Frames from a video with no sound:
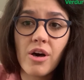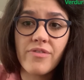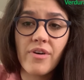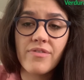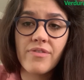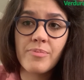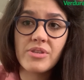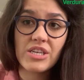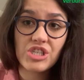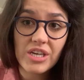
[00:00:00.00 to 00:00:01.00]
of
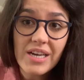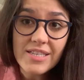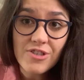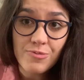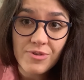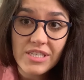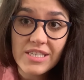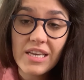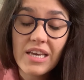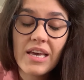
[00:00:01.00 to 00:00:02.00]
potential customers.